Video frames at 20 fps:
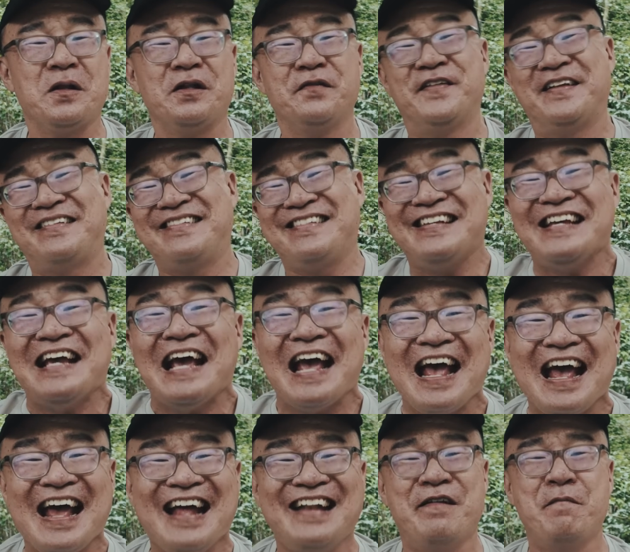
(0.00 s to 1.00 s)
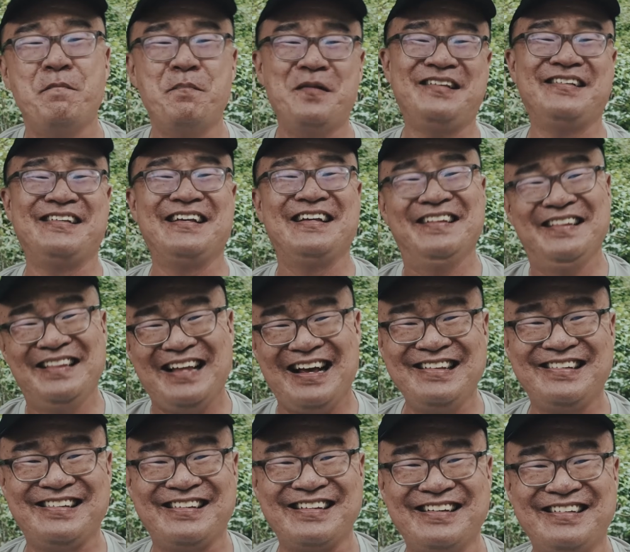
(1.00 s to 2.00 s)
of the 10 missing
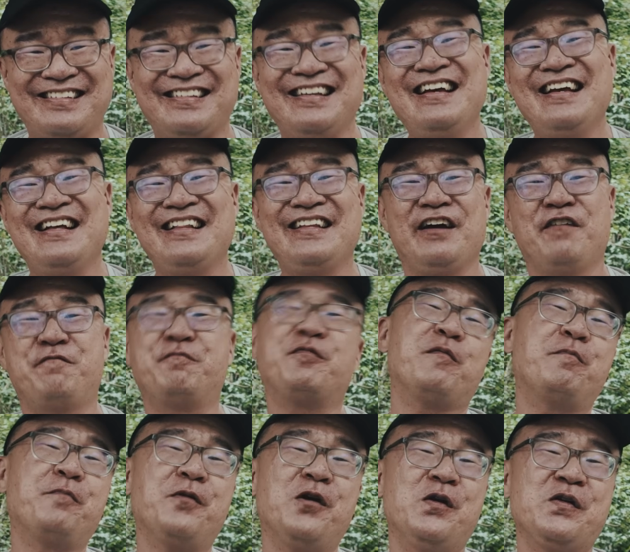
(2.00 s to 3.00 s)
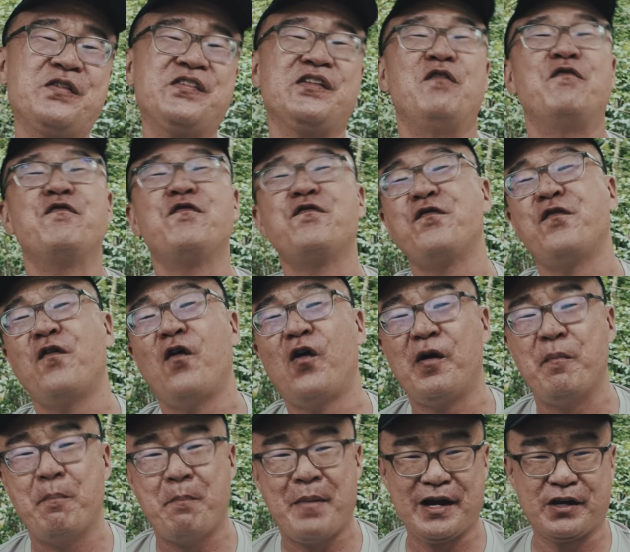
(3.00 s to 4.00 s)
lenses that I've proposed
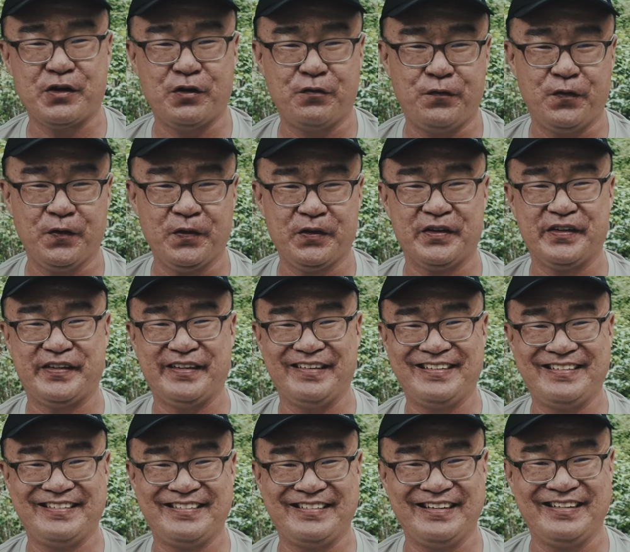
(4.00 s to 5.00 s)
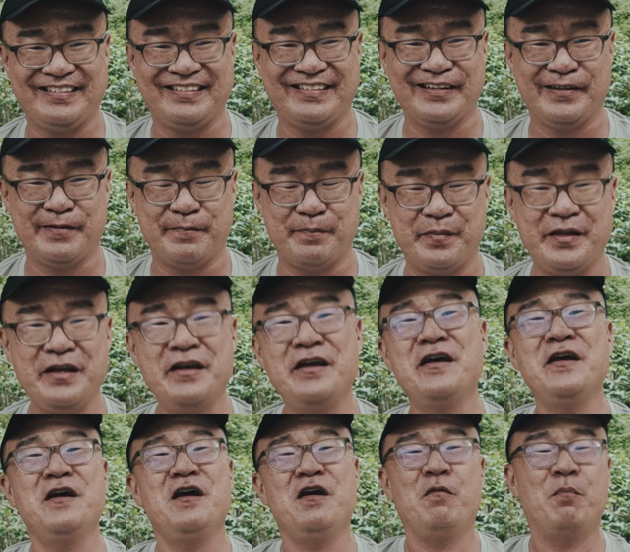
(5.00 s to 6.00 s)
for Micro Four Thirds system.
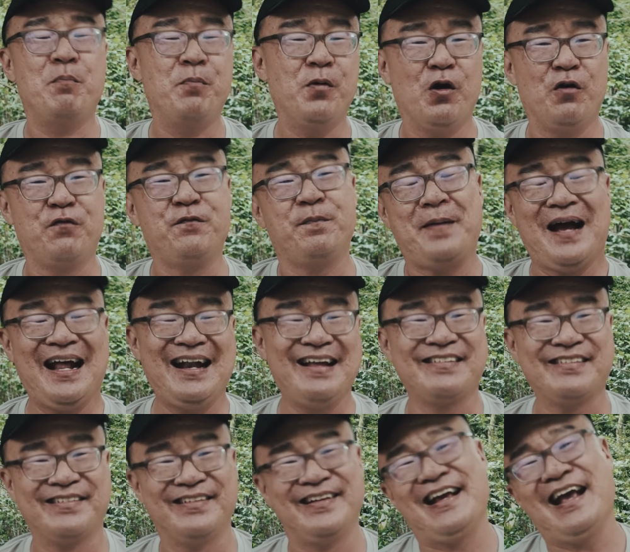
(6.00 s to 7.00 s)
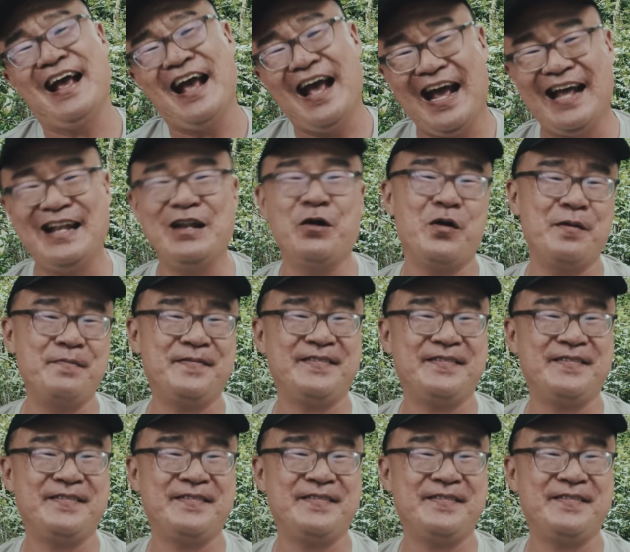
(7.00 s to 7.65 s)
Both Panasonic and OM